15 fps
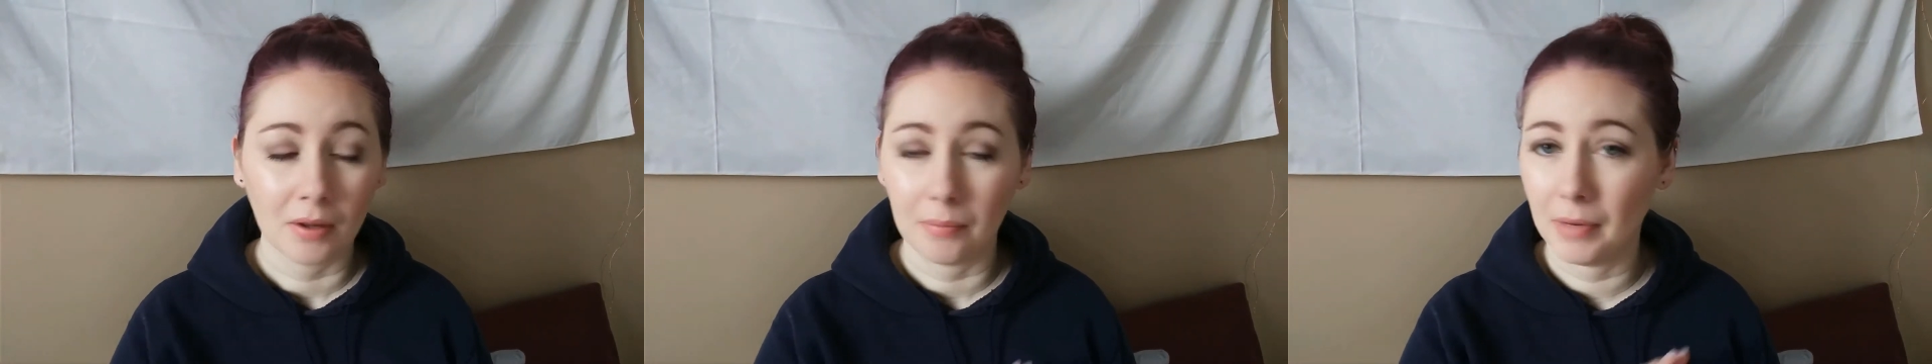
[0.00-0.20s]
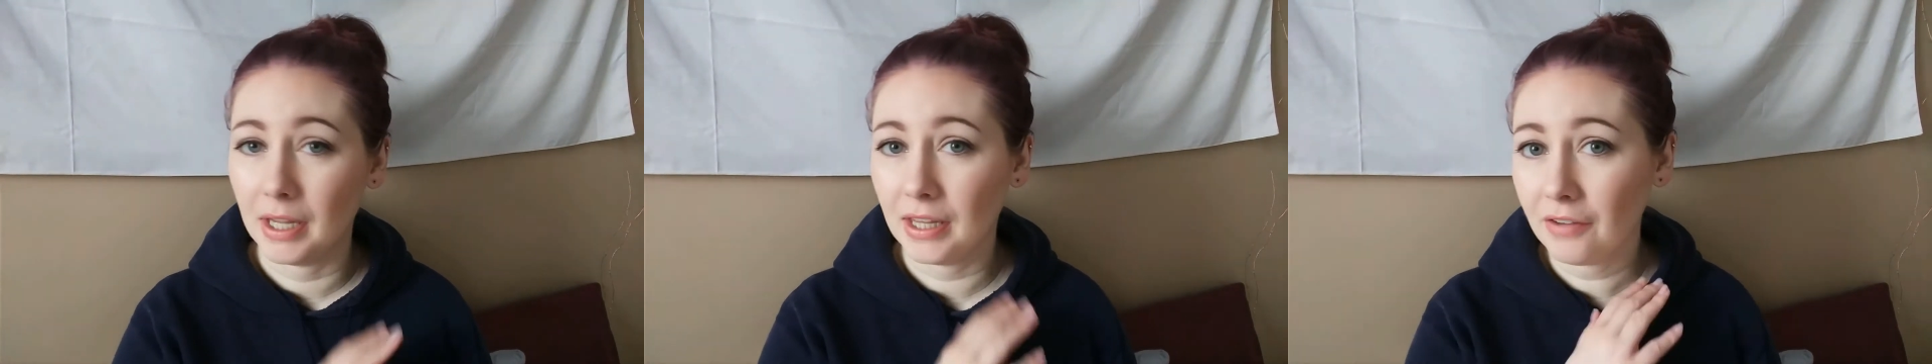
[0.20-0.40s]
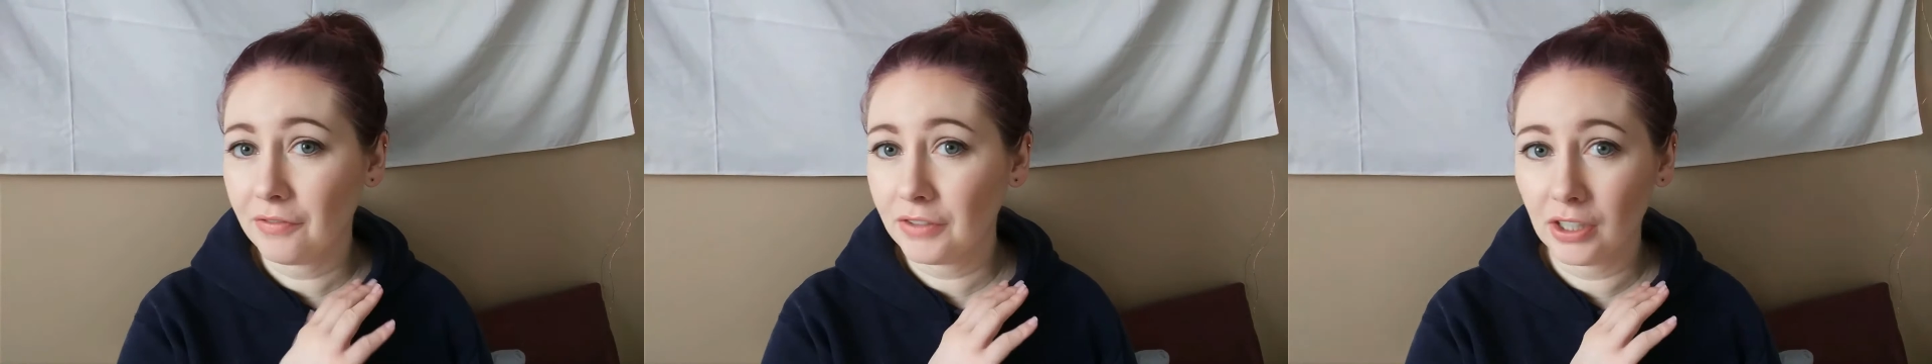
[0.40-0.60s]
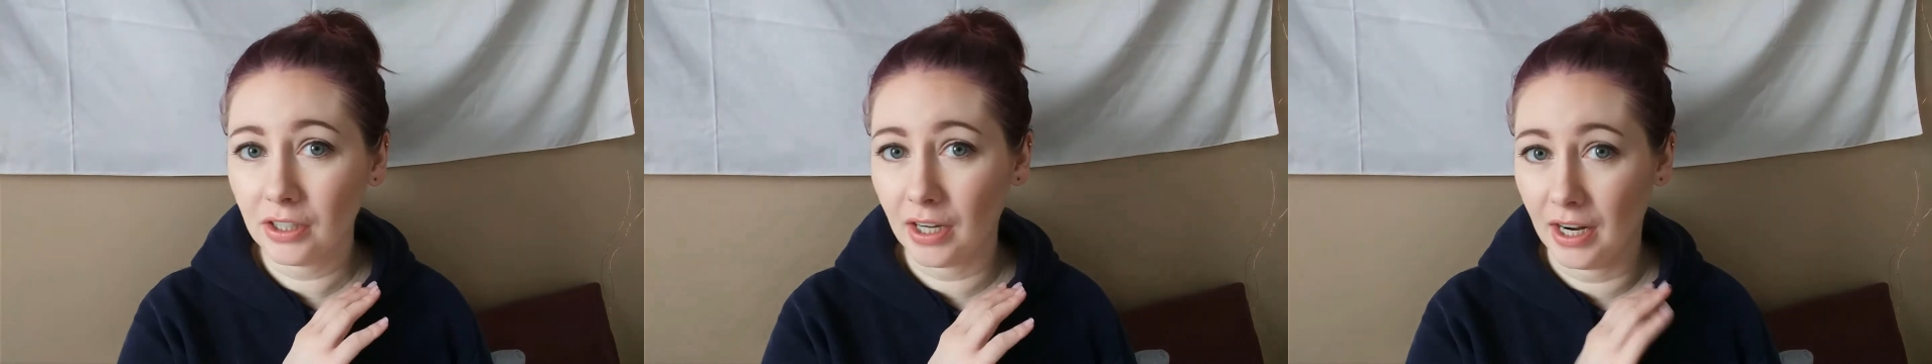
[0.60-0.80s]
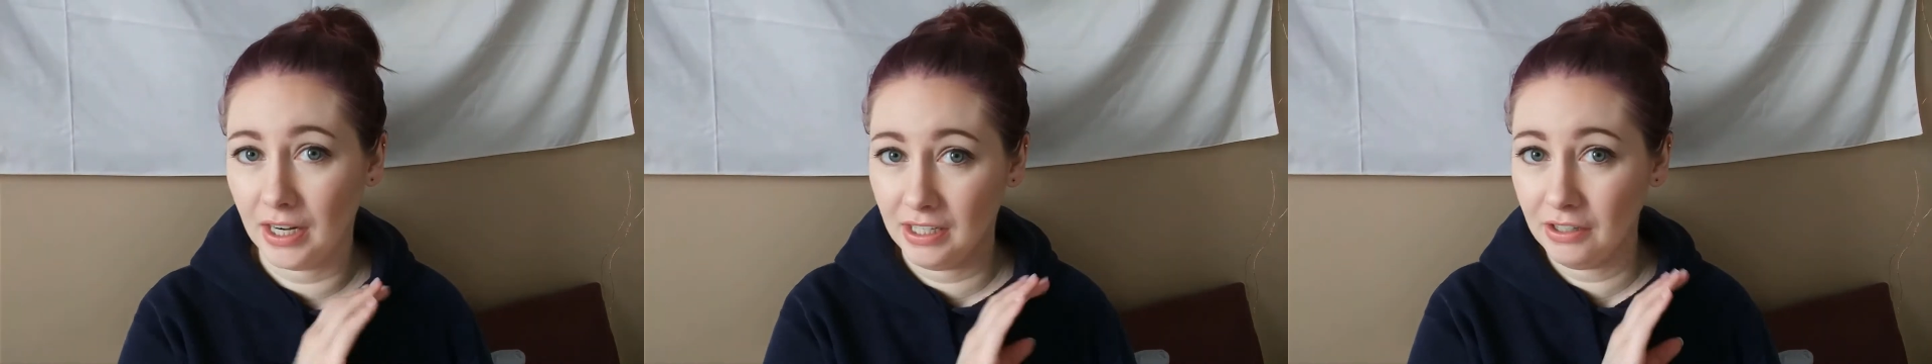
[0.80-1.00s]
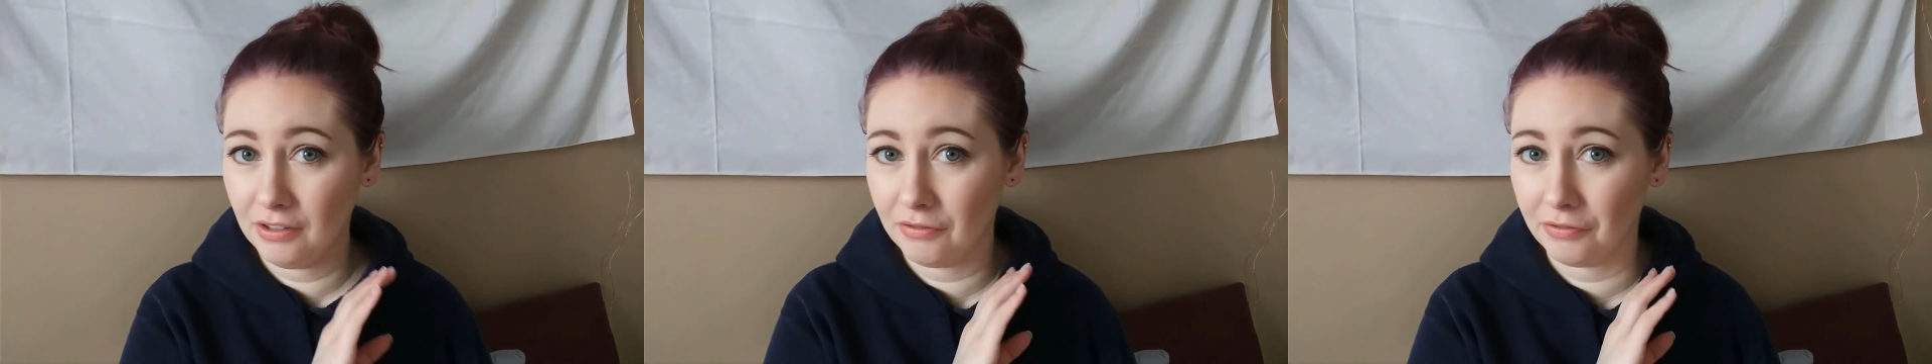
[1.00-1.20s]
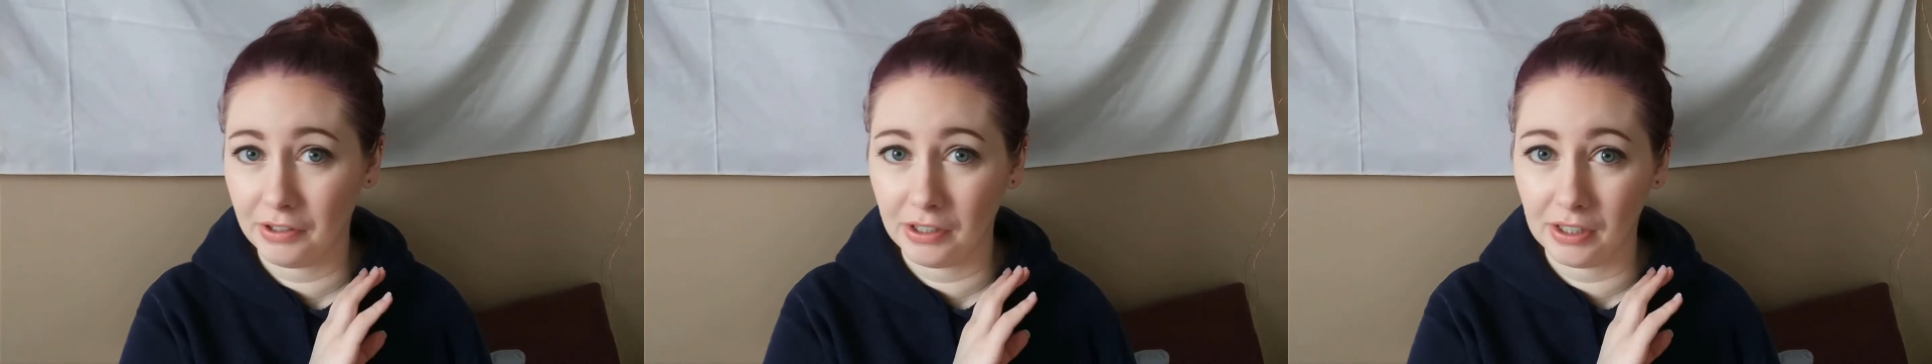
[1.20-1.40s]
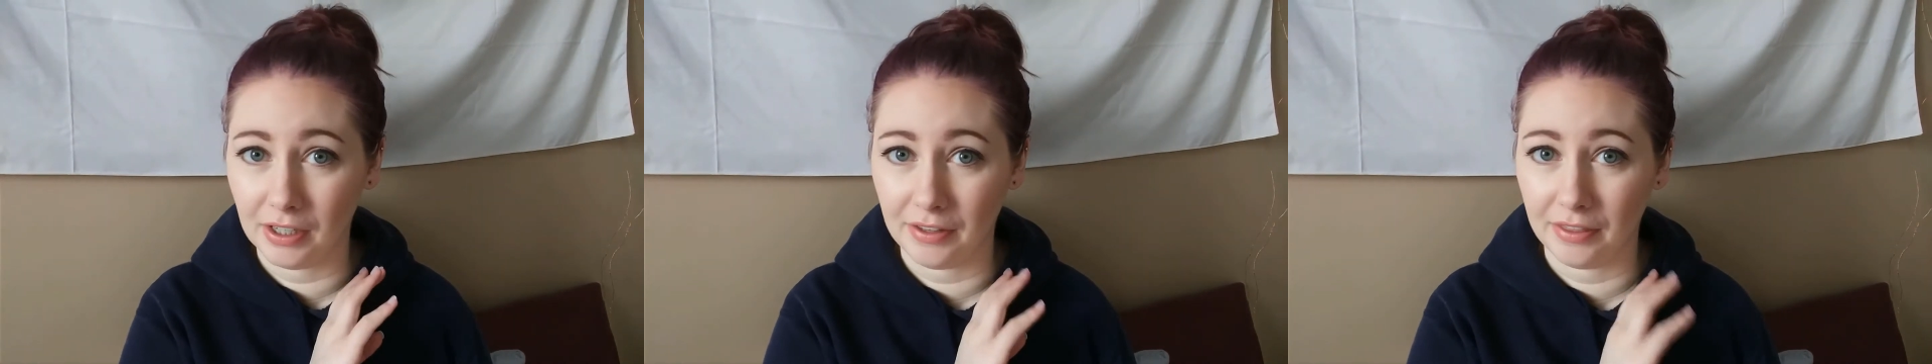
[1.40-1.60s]
My left ear, I didn't
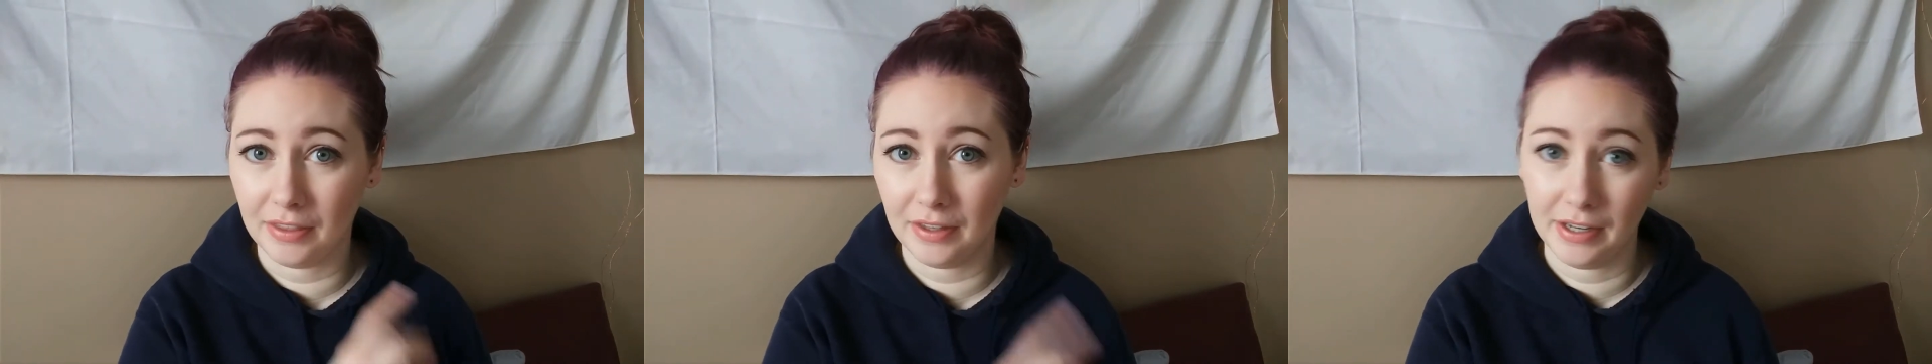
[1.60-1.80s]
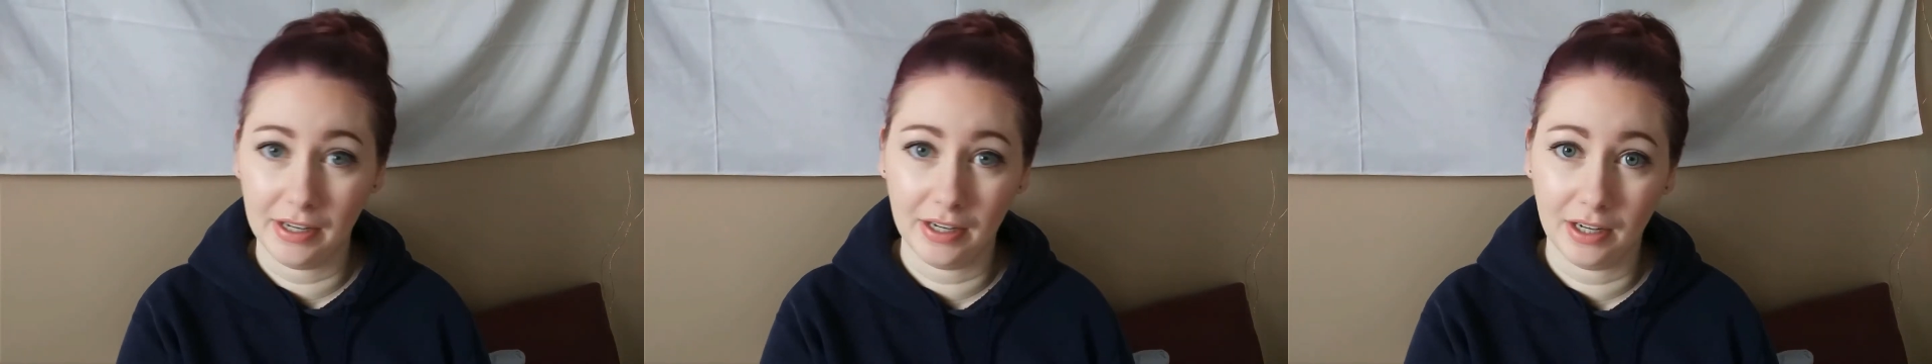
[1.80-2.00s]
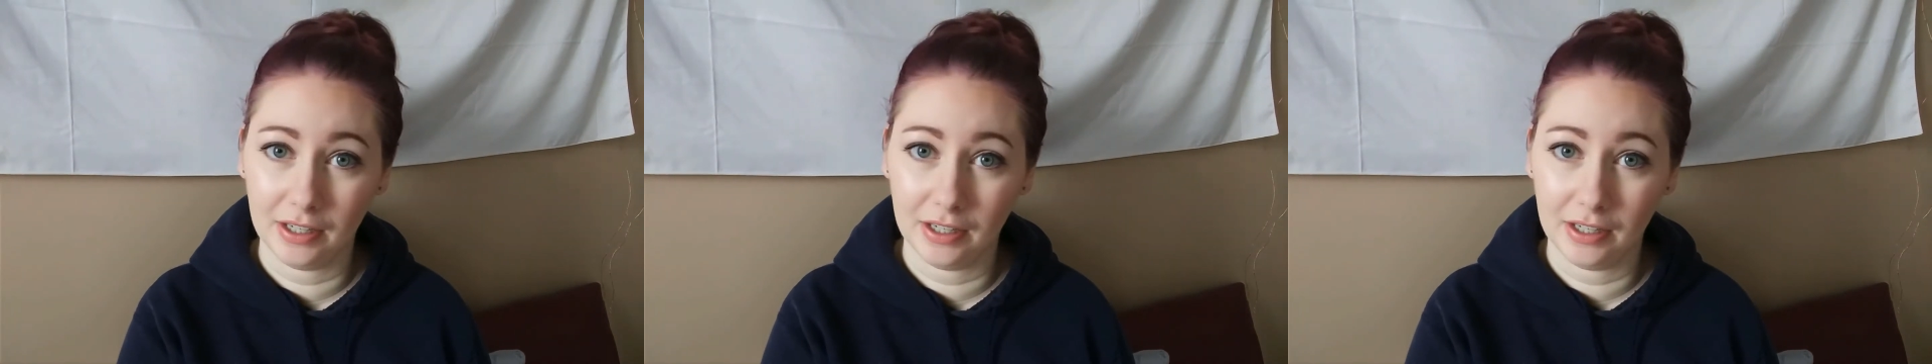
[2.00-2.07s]
feel a thing,